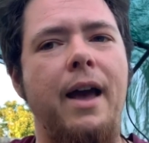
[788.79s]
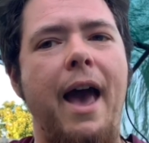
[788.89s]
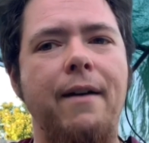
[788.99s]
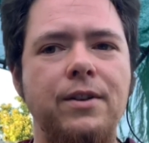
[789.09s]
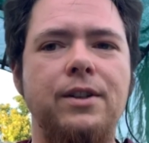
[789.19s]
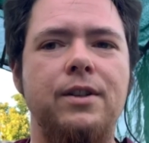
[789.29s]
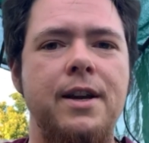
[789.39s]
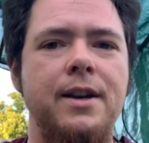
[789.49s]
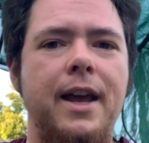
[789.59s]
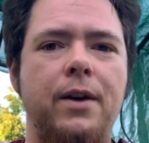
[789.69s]
Haven't
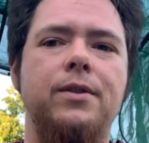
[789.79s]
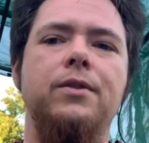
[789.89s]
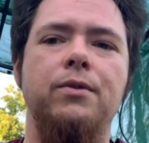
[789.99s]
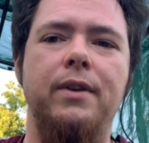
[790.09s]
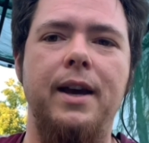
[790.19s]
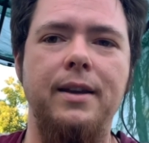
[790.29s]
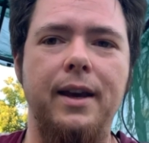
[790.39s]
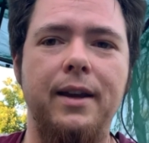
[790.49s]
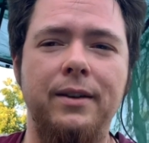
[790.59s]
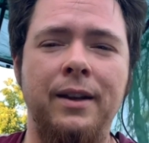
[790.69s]
decided how to do that
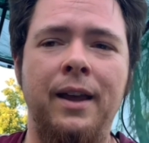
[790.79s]
yet.